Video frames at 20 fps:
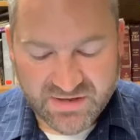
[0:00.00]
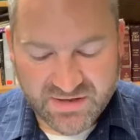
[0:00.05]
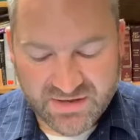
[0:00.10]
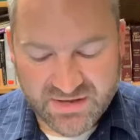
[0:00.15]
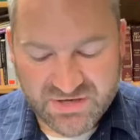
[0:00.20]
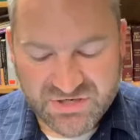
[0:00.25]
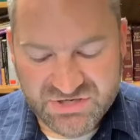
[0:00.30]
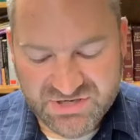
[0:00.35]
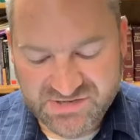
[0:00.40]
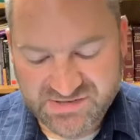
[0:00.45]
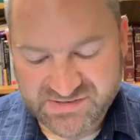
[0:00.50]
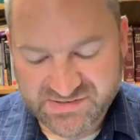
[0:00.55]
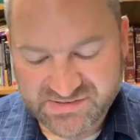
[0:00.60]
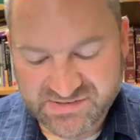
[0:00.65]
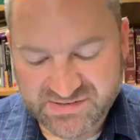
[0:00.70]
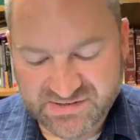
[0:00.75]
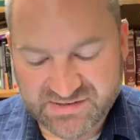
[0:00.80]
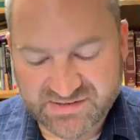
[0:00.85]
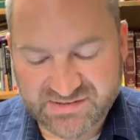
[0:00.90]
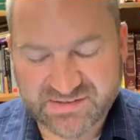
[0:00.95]
And Genesis
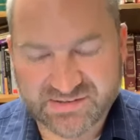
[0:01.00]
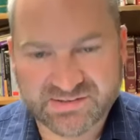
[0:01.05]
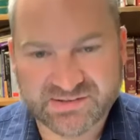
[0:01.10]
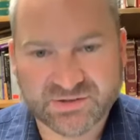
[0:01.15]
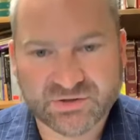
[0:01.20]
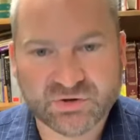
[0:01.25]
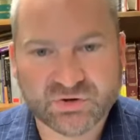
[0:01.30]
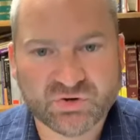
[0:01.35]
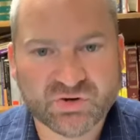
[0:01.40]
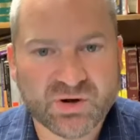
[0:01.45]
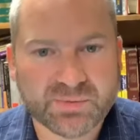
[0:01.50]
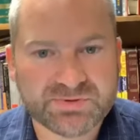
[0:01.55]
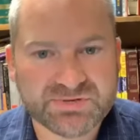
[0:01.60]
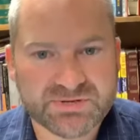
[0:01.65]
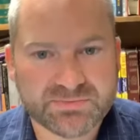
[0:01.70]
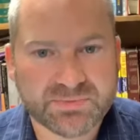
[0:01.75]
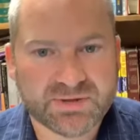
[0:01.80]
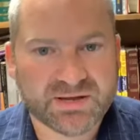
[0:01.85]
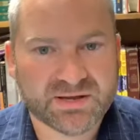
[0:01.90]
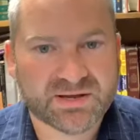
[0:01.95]
6 is the corruption
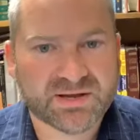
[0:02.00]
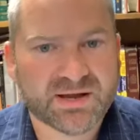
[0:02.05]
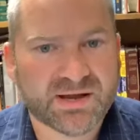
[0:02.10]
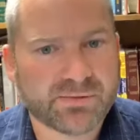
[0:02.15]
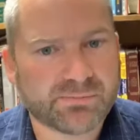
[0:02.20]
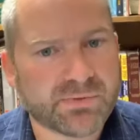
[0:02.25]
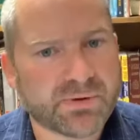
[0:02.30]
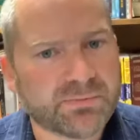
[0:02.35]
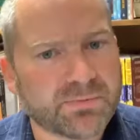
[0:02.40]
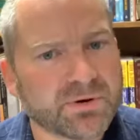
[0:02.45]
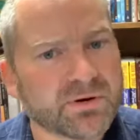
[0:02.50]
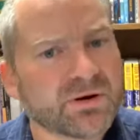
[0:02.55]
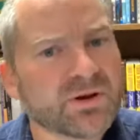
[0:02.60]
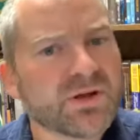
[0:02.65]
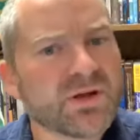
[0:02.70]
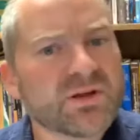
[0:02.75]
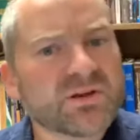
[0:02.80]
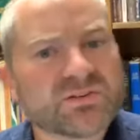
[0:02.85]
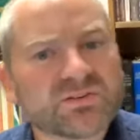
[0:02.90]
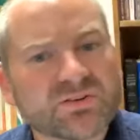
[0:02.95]
of mankind. Remember,
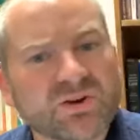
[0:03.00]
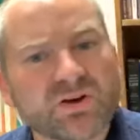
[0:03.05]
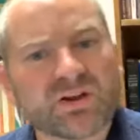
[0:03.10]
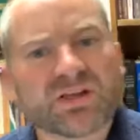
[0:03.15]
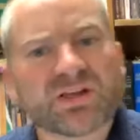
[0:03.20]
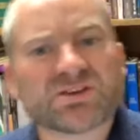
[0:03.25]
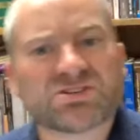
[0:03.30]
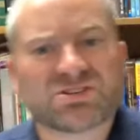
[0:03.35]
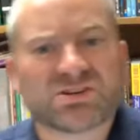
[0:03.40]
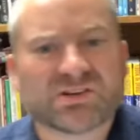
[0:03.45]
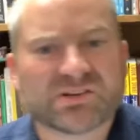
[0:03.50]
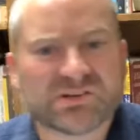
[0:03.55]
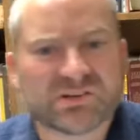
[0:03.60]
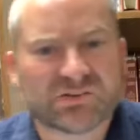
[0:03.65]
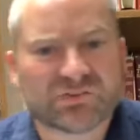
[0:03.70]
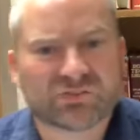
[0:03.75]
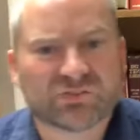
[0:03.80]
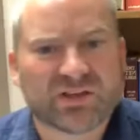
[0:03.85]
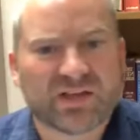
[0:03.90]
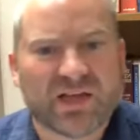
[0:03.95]
starting in
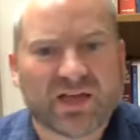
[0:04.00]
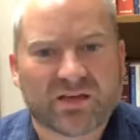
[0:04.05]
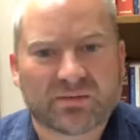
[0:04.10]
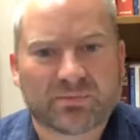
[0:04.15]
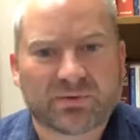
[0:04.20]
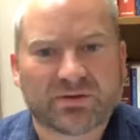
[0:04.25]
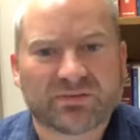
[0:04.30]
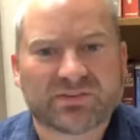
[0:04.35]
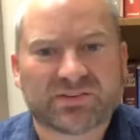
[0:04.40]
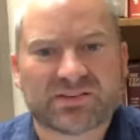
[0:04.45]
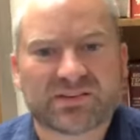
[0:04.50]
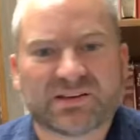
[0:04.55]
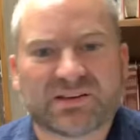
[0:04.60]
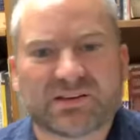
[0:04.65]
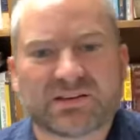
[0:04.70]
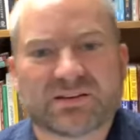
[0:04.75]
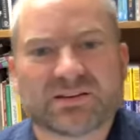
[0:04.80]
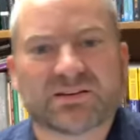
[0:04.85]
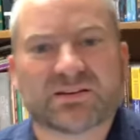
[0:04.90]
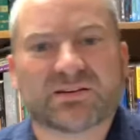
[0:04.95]
Genesis 3, Adam and Eve
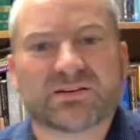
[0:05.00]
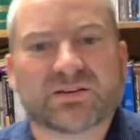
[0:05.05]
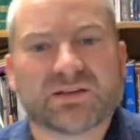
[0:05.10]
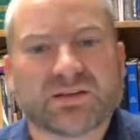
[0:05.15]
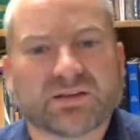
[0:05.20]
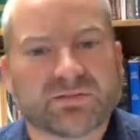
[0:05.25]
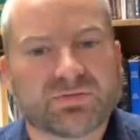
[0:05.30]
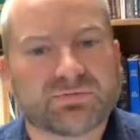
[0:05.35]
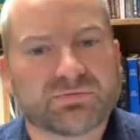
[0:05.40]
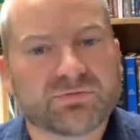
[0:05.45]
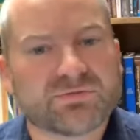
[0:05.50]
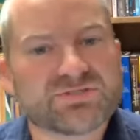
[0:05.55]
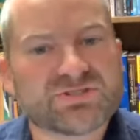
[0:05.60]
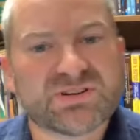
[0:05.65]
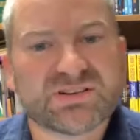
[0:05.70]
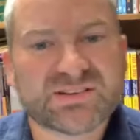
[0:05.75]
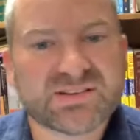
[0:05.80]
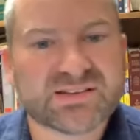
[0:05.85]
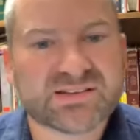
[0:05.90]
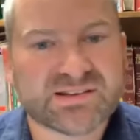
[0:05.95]
sinned, and, and through
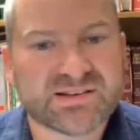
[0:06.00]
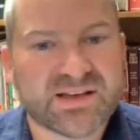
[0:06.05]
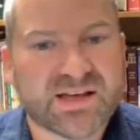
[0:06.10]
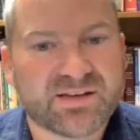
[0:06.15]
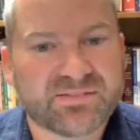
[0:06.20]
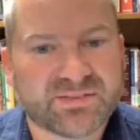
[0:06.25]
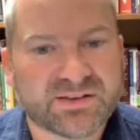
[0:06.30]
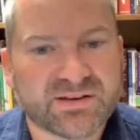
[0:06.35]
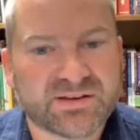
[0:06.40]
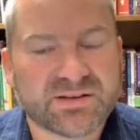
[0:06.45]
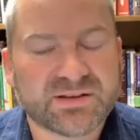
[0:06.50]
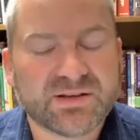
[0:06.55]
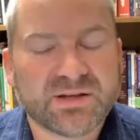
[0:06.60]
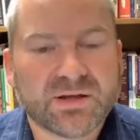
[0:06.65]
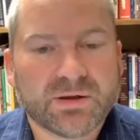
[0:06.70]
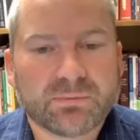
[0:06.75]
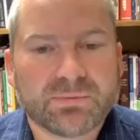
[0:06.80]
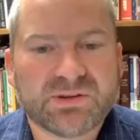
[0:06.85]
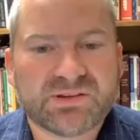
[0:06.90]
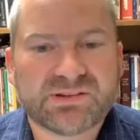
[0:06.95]
Genesis 11,
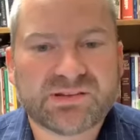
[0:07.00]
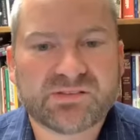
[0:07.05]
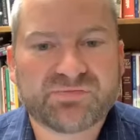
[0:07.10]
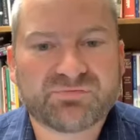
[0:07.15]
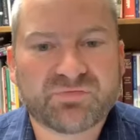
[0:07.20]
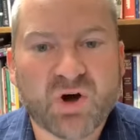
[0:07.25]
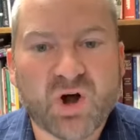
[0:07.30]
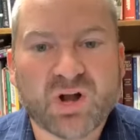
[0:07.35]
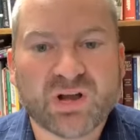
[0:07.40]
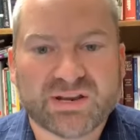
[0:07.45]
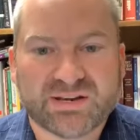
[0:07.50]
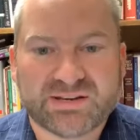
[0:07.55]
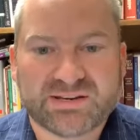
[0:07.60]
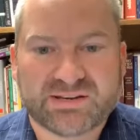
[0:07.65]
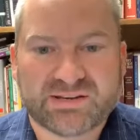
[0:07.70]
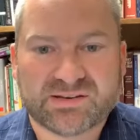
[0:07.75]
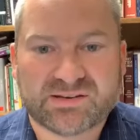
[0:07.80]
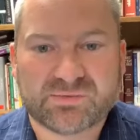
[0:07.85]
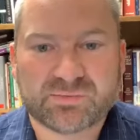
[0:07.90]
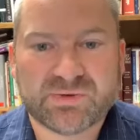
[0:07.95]
we see
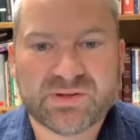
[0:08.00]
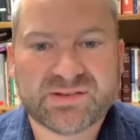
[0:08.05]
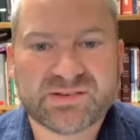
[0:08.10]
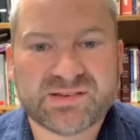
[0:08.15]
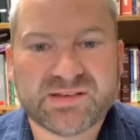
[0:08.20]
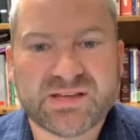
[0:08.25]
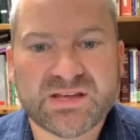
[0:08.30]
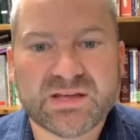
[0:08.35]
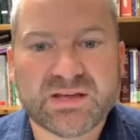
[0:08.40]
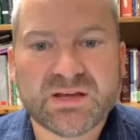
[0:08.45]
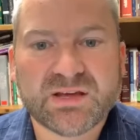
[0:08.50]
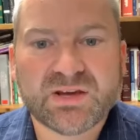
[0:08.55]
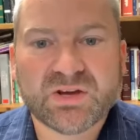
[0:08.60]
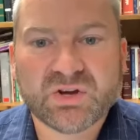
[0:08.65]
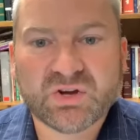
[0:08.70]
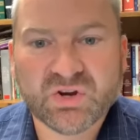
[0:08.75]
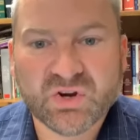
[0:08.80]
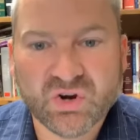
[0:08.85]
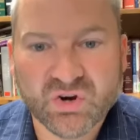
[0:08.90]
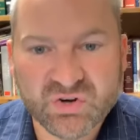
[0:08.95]
fallenness, we see
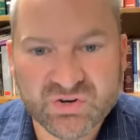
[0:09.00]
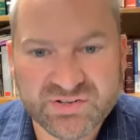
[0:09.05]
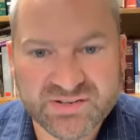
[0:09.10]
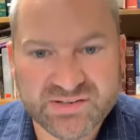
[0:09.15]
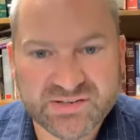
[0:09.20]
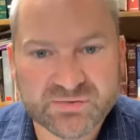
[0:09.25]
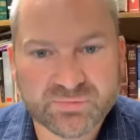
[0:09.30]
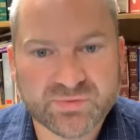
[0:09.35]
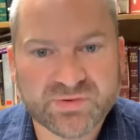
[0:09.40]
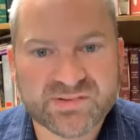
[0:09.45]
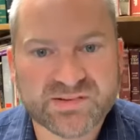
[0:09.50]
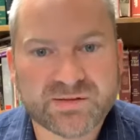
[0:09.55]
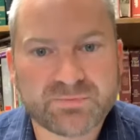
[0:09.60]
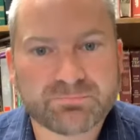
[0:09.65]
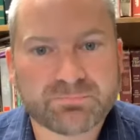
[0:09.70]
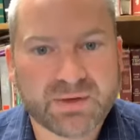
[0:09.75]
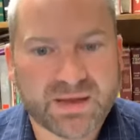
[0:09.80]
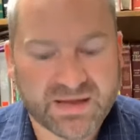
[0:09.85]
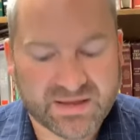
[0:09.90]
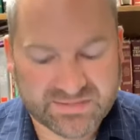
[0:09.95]
curses, we see
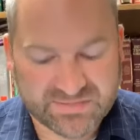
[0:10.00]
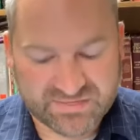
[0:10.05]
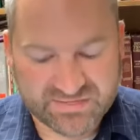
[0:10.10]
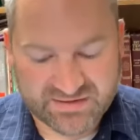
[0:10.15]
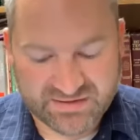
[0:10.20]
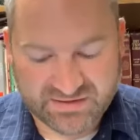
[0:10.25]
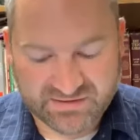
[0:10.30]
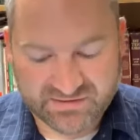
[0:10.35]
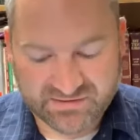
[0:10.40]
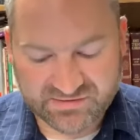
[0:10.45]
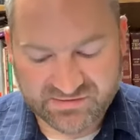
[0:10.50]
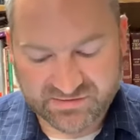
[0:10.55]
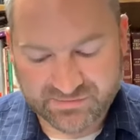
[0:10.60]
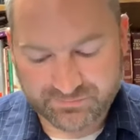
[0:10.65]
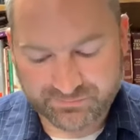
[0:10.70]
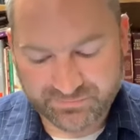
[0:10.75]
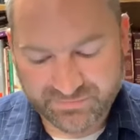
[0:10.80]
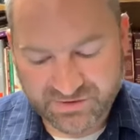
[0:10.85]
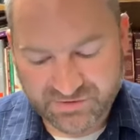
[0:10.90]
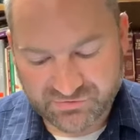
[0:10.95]
bad things.
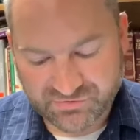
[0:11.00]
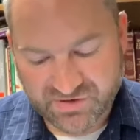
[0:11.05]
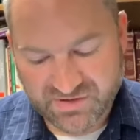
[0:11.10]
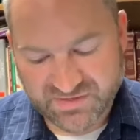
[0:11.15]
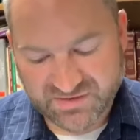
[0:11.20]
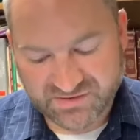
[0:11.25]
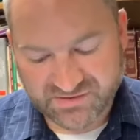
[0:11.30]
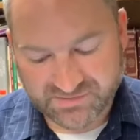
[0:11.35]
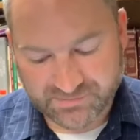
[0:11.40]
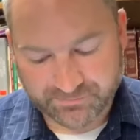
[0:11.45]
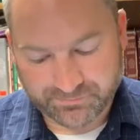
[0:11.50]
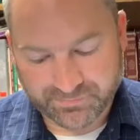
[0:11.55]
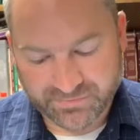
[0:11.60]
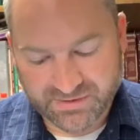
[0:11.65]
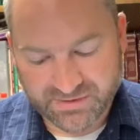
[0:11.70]
Let's read this.